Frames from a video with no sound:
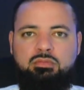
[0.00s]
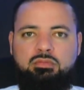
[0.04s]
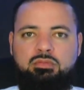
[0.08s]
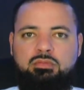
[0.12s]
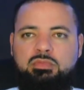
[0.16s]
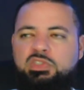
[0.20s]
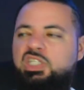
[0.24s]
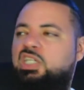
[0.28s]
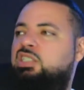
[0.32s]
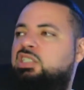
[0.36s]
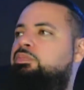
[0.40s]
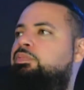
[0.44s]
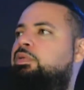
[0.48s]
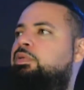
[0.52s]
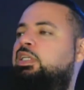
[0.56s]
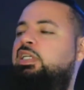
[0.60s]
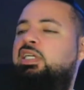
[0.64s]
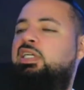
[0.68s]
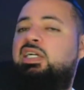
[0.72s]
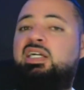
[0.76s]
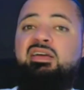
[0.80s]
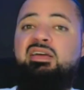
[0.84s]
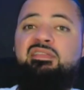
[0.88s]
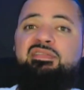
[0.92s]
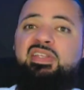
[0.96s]
There's plenty
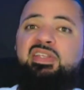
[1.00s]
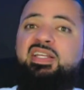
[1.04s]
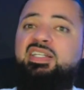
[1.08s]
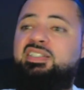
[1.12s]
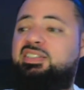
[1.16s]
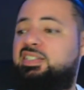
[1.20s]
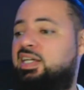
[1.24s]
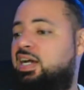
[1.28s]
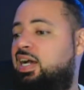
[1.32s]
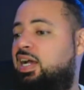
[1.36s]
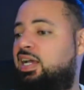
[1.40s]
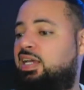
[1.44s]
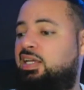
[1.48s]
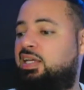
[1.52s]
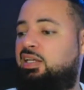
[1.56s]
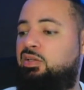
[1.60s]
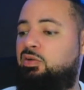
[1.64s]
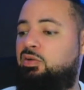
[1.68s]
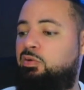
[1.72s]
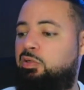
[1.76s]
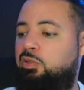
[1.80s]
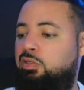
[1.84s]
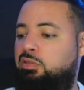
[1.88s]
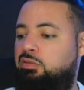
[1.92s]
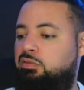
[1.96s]
of, if this guy can
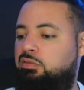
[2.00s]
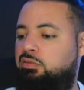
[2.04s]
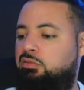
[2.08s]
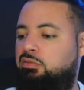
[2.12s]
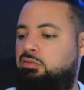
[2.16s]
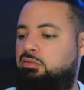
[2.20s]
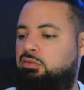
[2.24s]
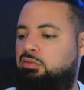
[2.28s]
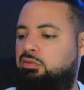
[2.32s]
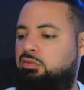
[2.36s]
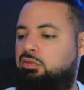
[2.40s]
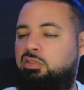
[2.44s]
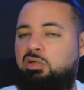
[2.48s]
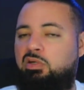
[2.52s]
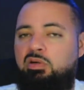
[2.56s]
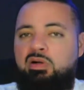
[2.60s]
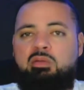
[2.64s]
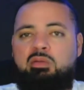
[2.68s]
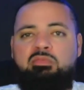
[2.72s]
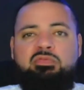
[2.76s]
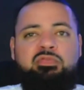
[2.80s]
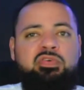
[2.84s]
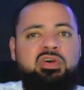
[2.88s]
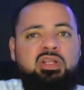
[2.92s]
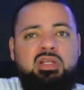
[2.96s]
do it, you know,
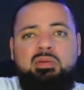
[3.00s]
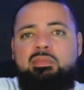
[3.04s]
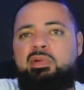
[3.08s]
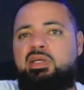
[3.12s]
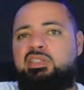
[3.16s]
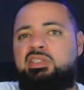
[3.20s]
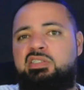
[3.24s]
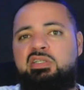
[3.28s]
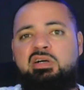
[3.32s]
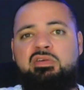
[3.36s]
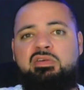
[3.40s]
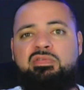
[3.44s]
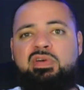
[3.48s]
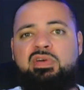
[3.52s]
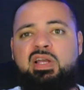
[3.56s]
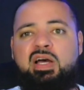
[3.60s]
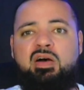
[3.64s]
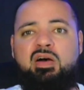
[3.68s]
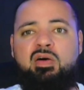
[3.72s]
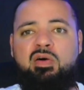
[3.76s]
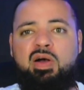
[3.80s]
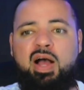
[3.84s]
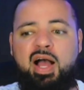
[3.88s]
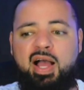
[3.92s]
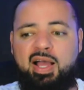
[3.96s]
I'm feeling myself
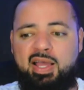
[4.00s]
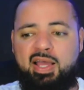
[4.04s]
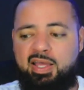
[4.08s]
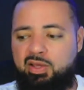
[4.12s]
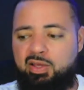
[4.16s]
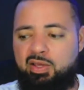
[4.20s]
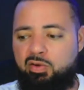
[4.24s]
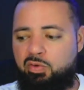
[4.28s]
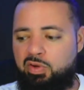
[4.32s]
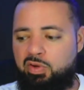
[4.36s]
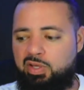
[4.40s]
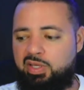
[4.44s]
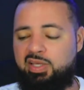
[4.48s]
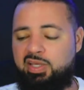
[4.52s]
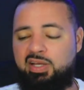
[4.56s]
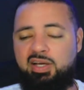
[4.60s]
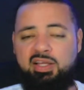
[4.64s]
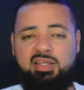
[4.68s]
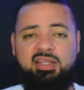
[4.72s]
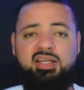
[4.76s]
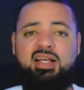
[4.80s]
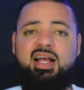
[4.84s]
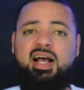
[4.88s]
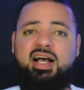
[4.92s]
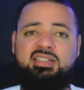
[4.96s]
now. I can go and get
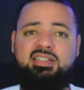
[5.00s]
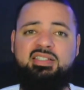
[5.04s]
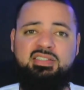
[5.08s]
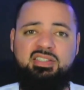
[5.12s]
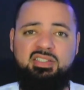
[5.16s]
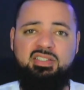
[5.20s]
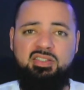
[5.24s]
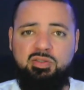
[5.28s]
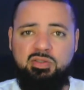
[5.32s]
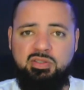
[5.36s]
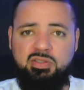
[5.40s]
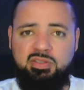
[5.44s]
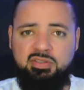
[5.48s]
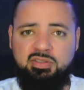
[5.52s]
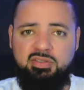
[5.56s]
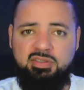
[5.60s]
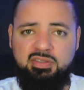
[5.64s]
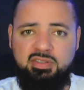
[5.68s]
other guys to do it.